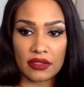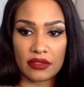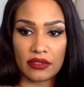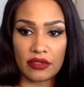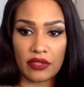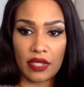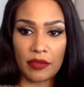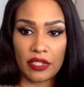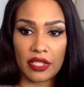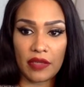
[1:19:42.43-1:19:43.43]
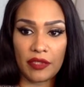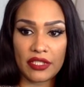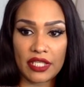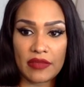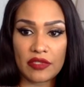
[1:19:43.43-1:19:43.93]
You know, how many
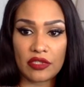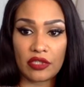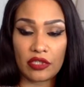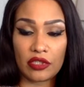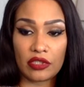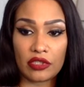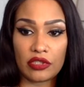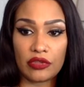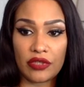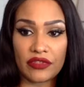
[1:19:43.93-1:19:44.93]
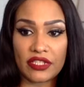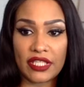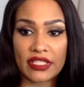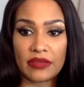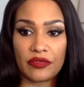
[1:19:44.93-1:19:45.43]
times do you have to
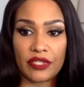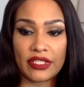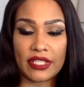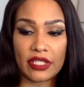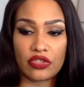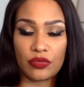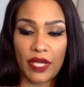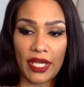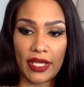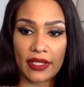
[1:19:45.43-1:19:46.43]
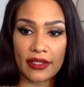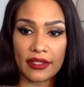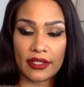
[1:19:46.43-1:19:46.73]
text them before they text you back?